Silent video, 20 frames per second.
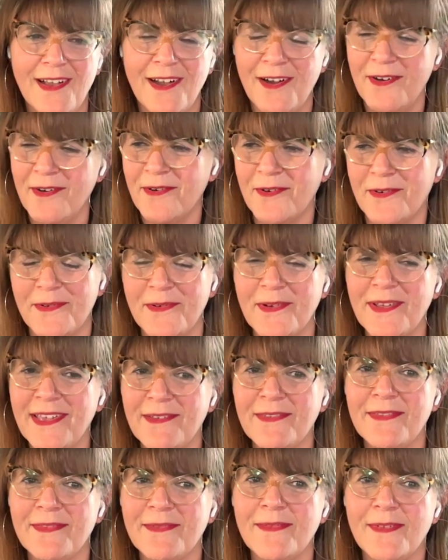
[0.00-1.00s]

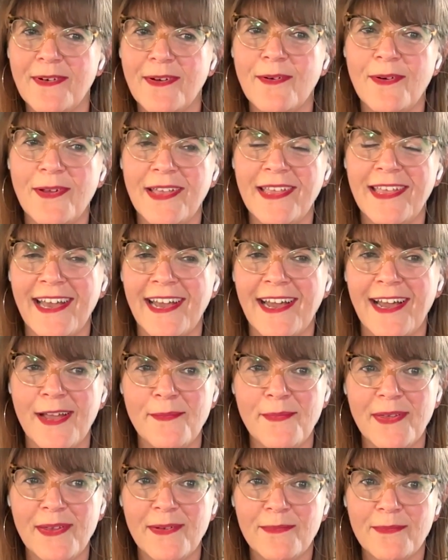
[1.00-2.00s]
That? Yeah. I
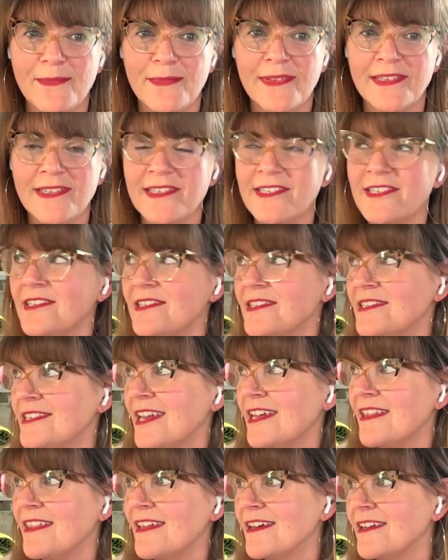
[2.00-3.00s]
mean, let's just
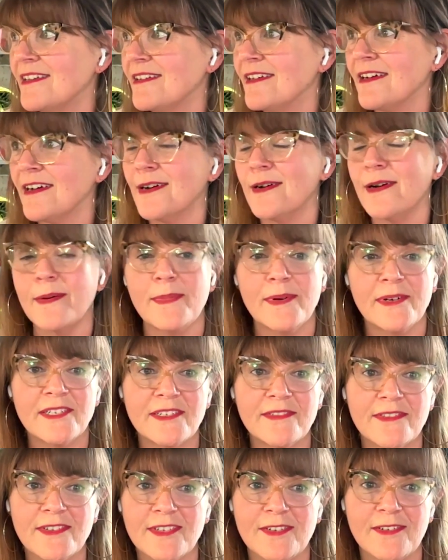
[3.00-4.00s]
say that a
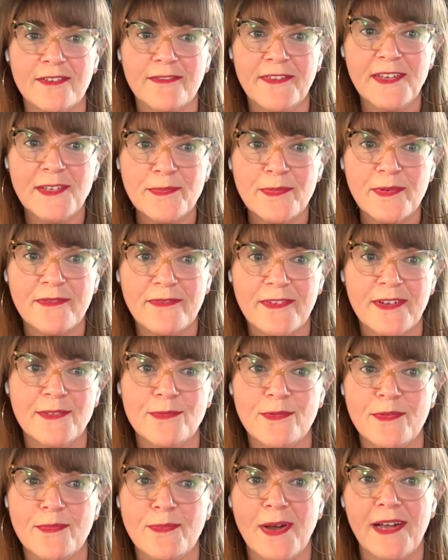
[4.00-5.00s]
bunch of us are Facebook
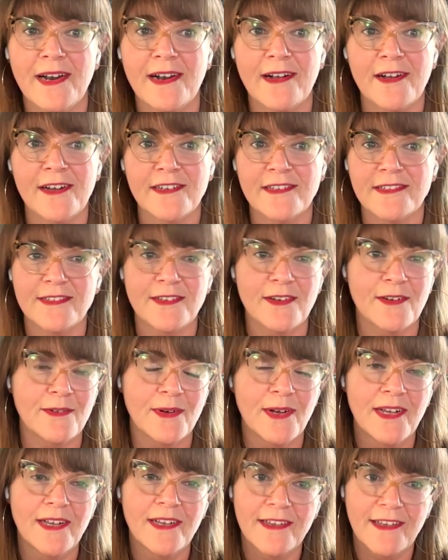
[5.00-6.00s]
friends with Monica.
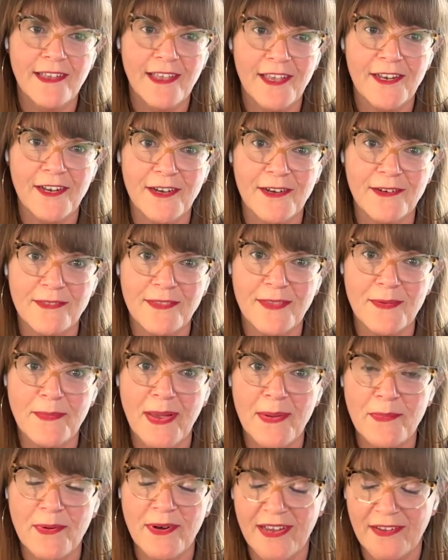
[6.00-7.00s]
So, you know, the
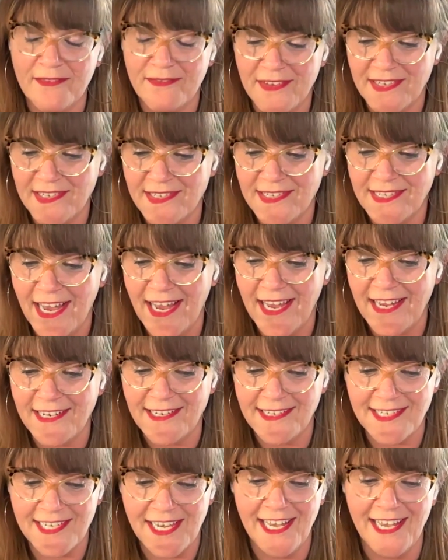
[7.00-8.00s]
memory of this day
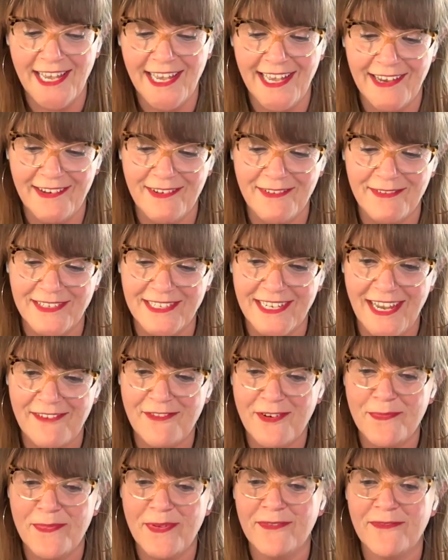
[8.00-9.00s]
will
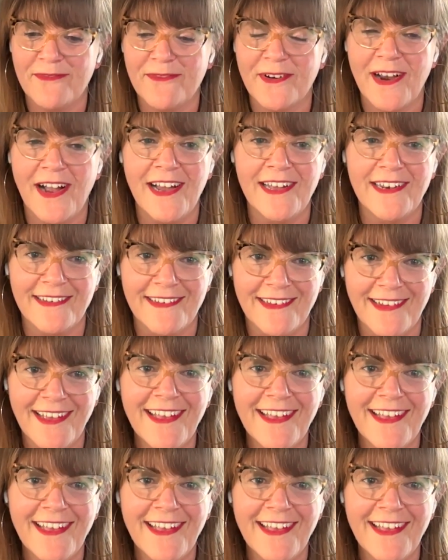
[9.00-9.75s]
never be forgotten.